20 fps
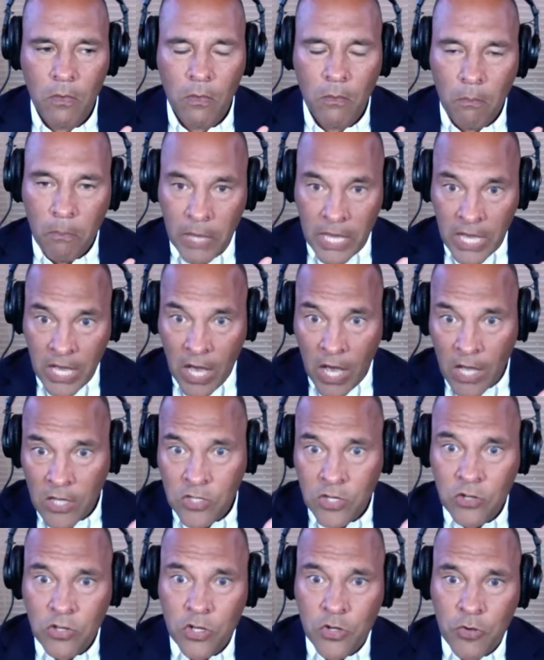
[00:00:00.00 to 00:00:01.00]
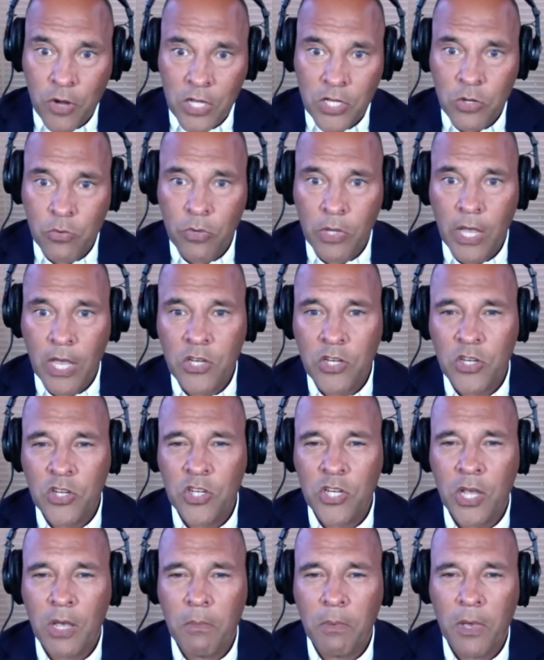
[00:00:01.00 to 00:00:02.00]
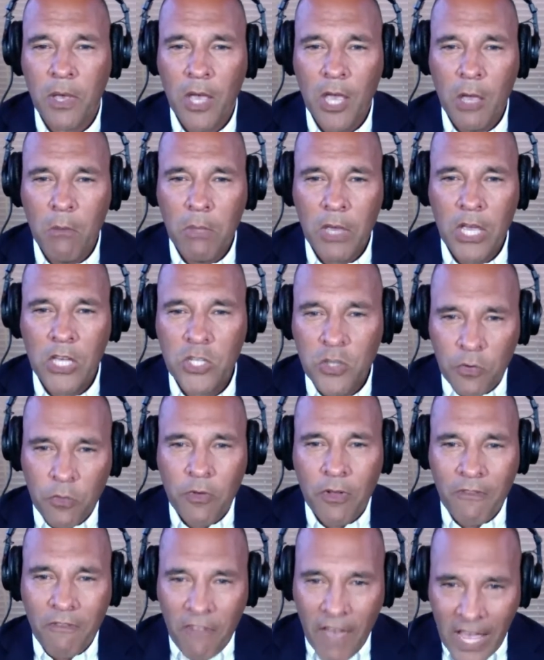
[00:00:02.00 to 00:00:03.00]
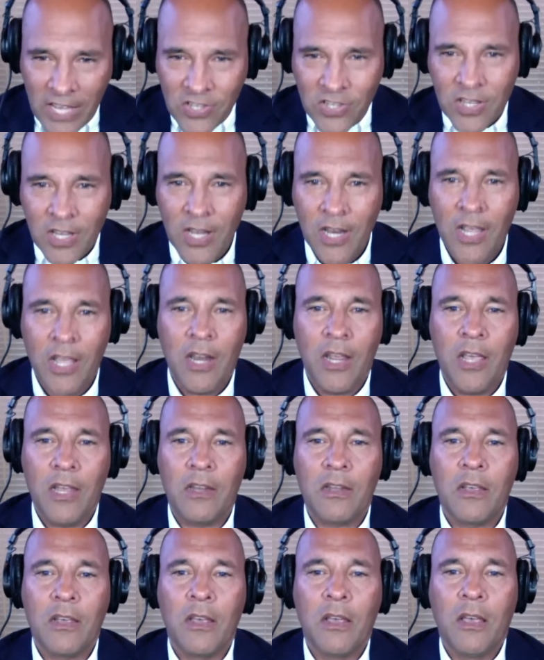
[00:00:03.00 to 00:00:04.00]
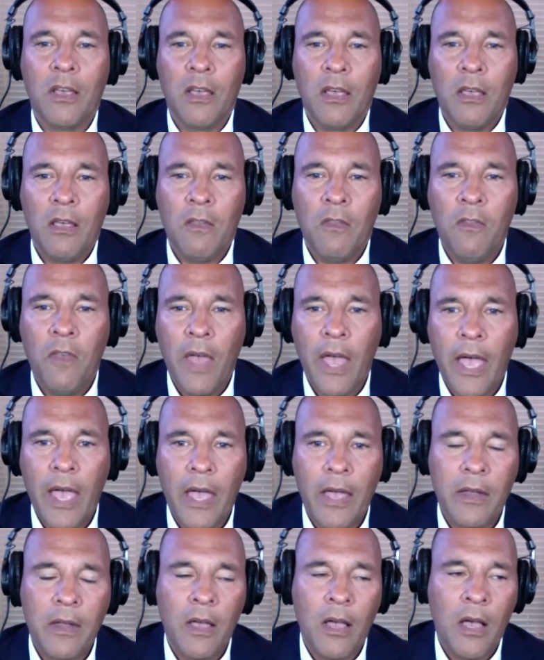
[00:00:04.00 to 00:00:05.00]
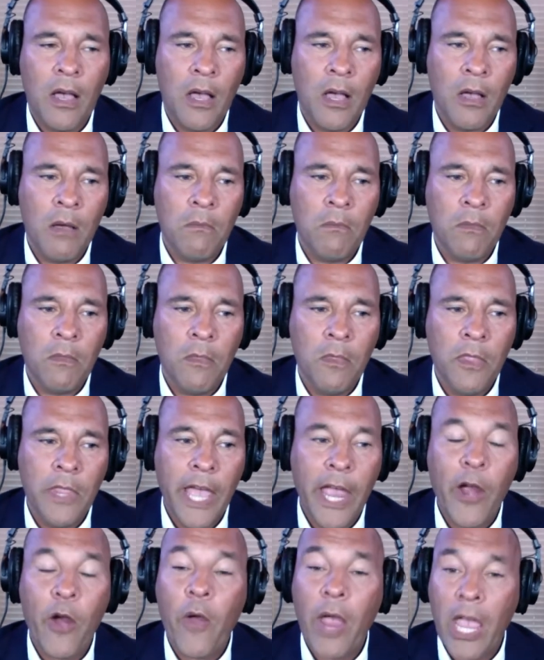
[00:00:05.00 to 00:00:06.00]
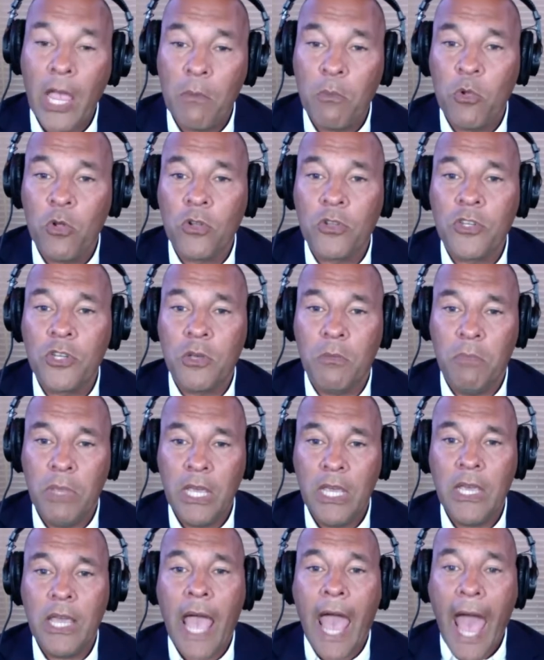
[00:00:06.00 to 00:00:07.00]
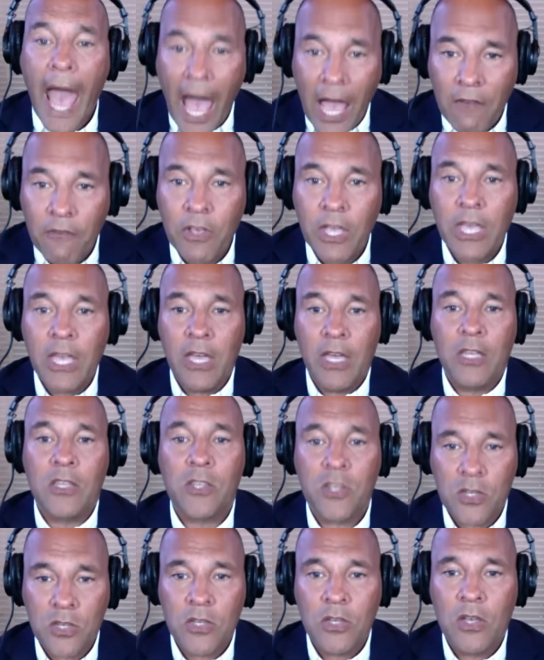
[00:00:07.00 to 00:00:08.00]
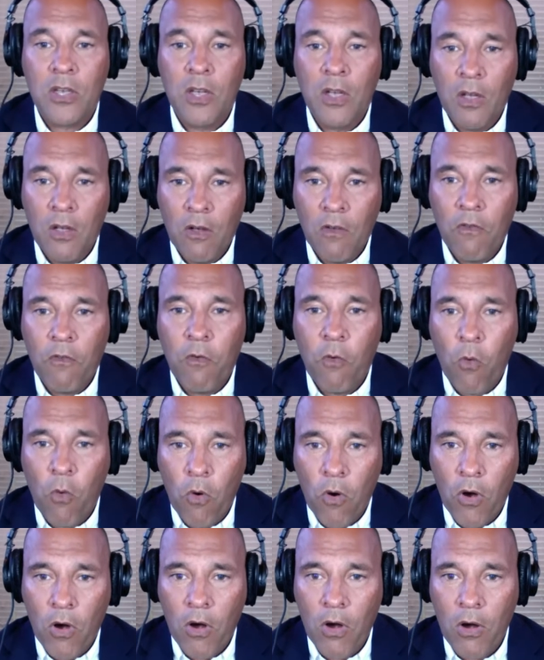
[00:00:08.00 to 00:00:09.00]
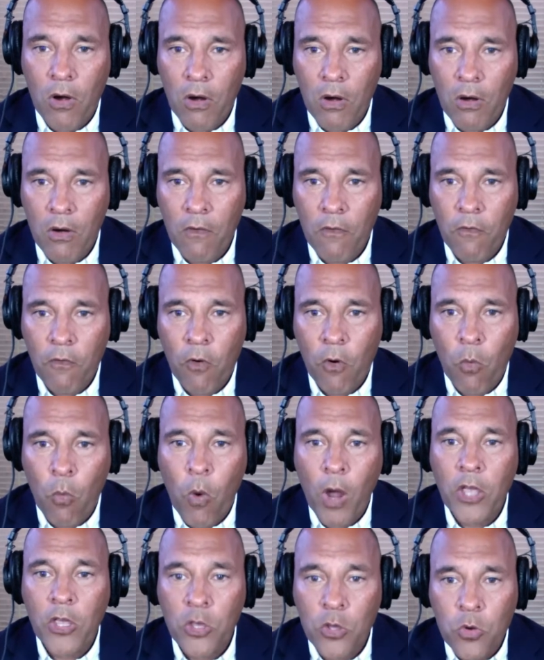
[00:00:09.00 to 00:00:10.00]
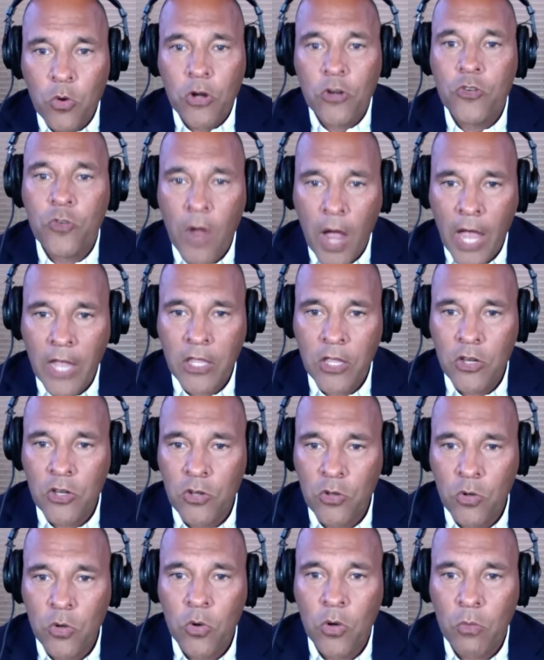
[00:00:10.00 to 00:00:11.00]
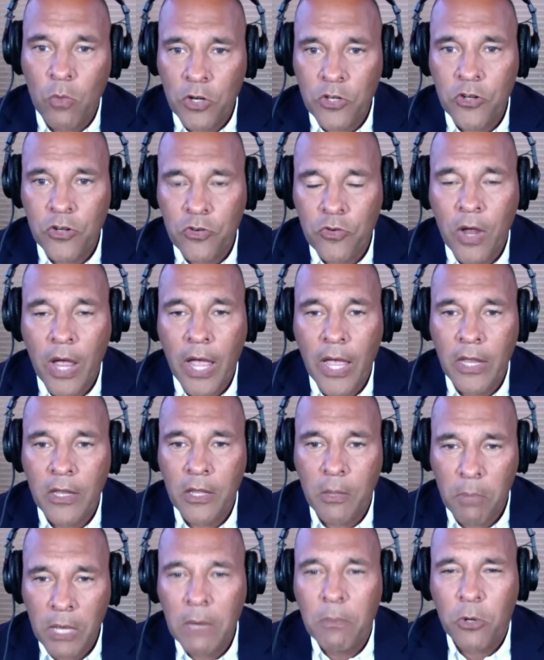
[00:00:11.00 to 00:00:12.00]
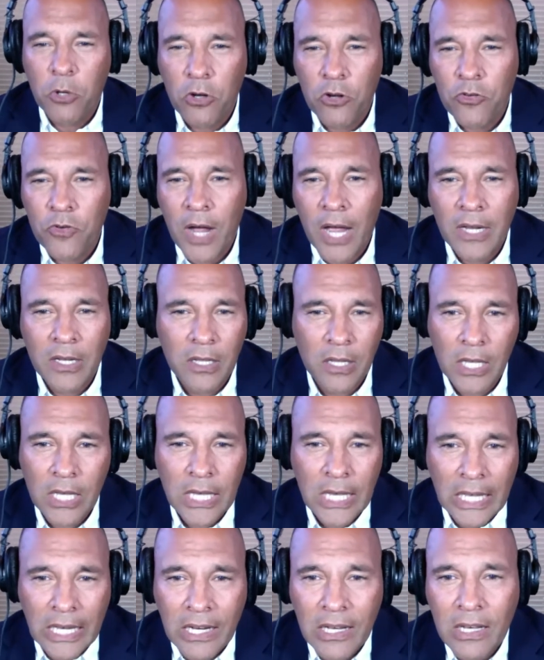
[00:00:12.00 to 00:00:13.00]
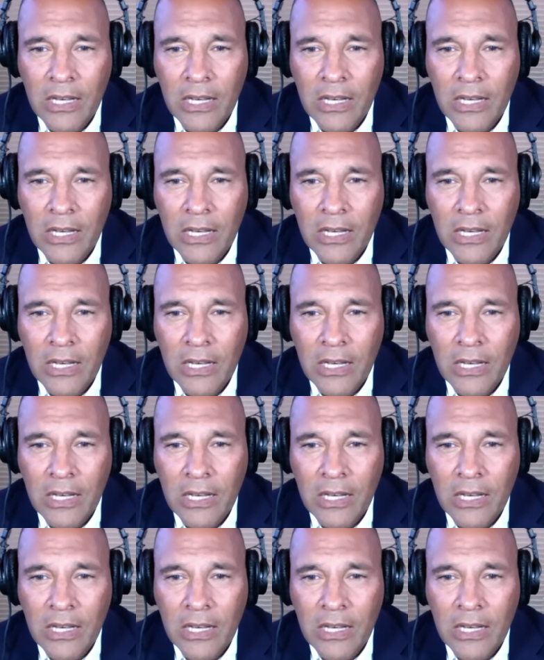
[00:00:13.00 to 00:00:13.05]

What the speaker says: because there's a trusted relationship, because you've invested in it, that they're able to be advocates for what you are trying to do and the people you're trying to lead?